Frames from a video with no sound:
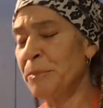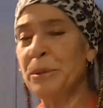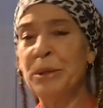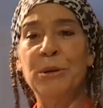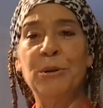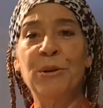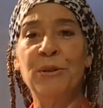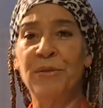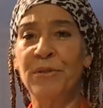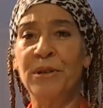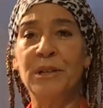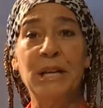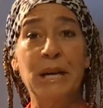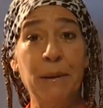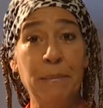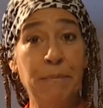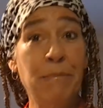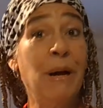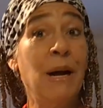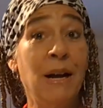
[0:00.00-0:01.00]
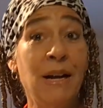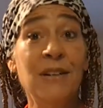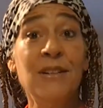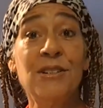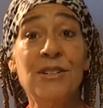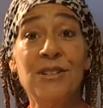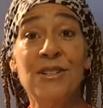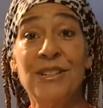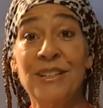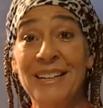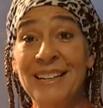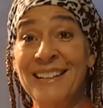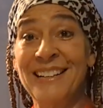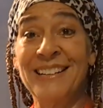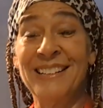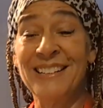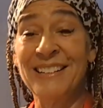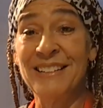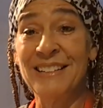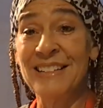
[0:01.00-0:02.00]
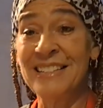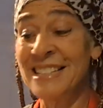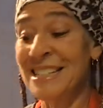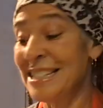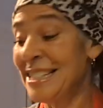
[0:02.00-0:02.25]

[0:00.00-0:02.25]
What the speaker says: beautiful like punch and